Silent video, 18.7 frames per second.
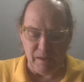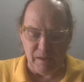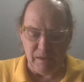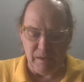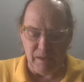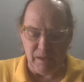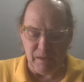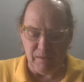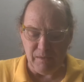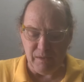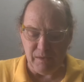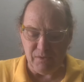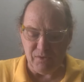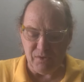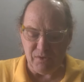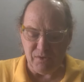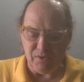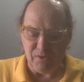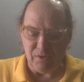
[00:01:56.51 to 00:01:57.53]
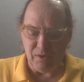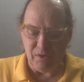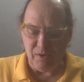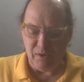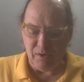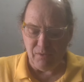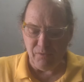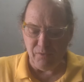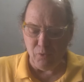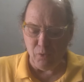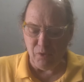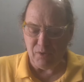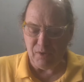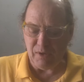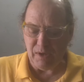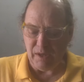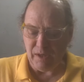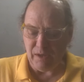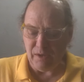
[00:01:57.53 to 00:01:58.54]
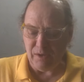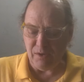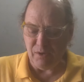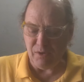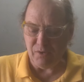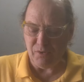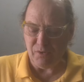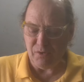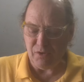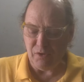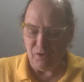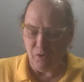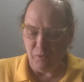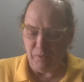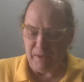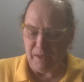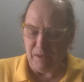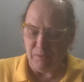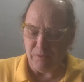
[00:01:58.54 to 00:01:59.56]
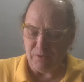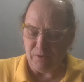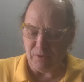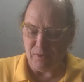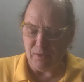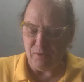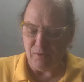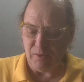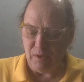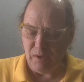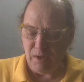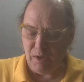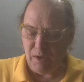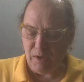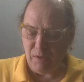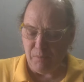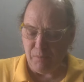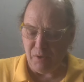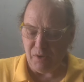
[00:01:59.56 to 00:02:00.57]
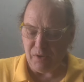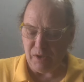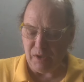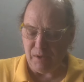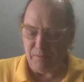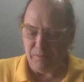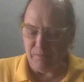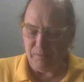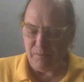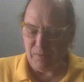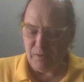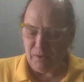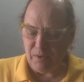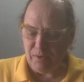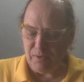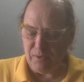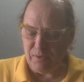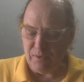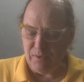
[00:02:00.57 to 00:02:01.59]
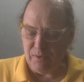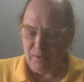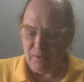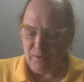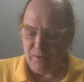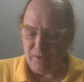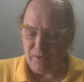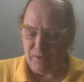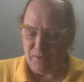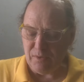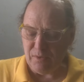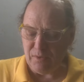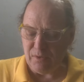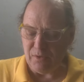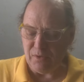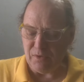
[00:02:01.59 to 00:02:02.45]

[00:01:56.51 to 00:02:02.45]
Yet, in just 4 to 8 years, you will be able to book him to